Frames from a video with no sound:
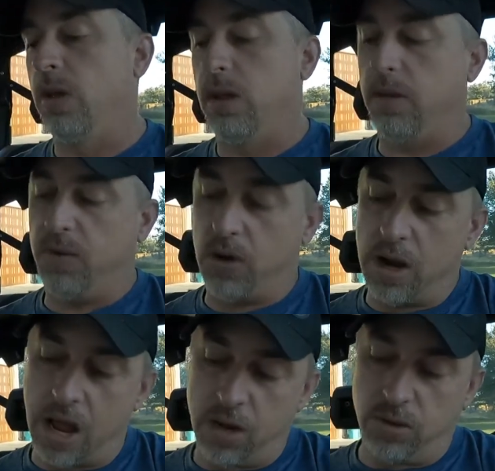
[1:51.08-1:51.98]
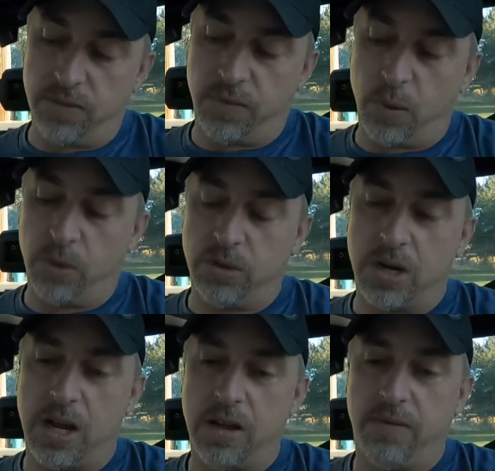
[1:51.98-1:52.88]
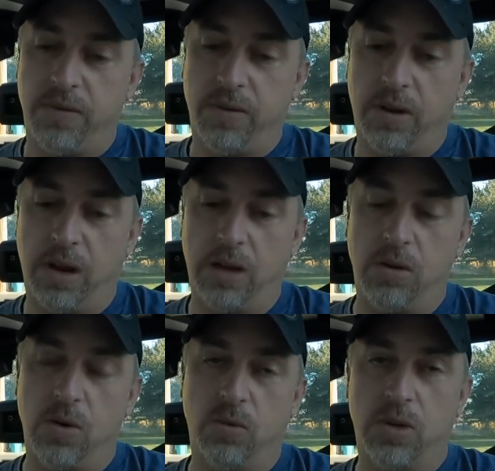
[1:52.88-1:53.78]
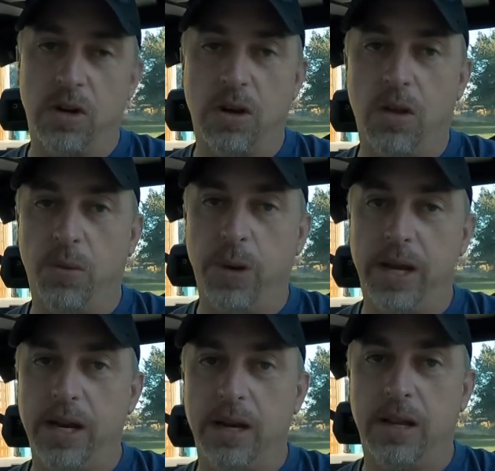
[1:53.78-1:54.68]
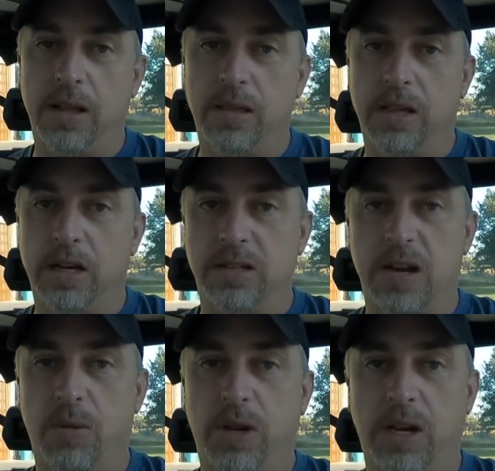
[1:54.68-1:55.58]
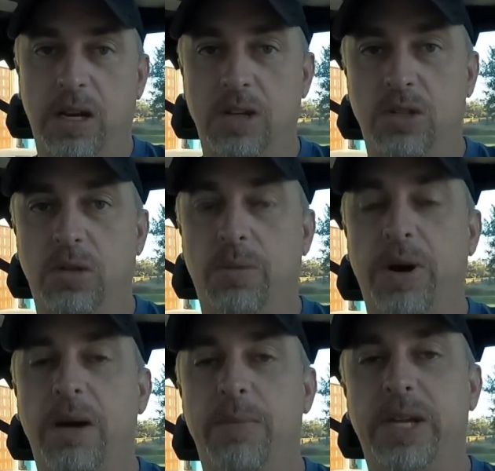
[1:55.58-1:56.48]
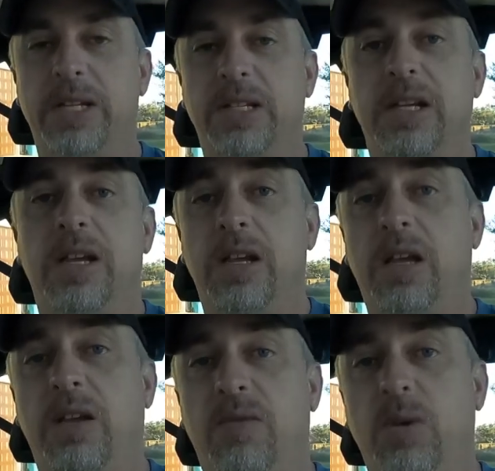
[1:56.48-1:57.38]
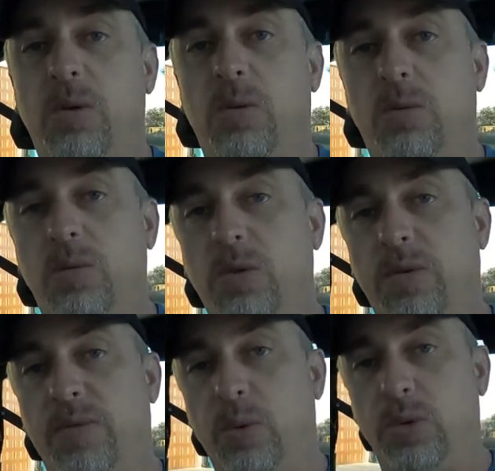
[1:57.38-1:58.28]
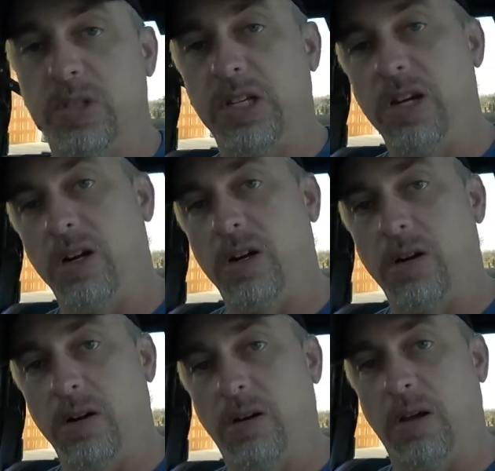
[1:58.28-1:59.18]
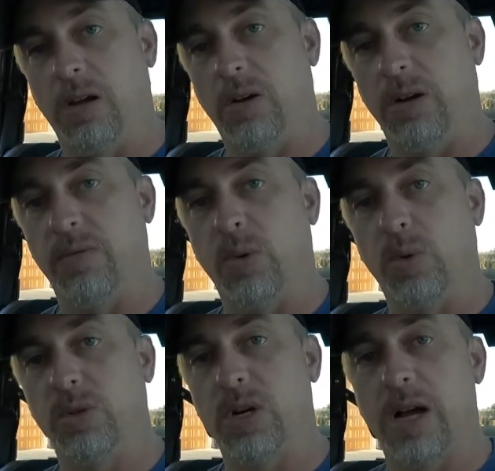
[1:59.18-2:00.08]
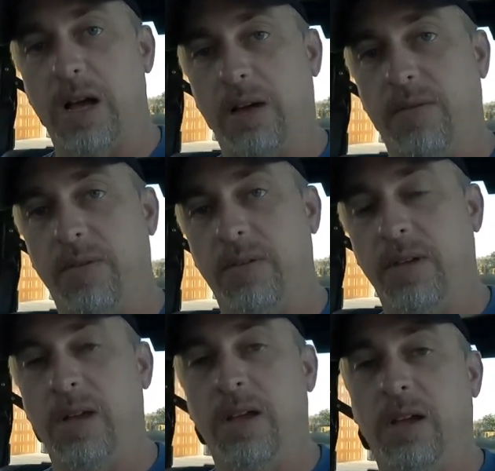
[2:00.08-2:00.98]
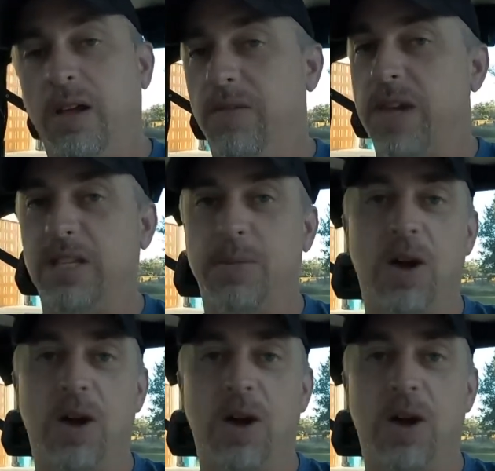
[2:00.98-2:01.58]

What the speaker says: if you're not using four-wheel drive and you don't turn it all the way, then it's not really an issue. The problem is if you do a full steer and you're in four-wheel drive and you've had some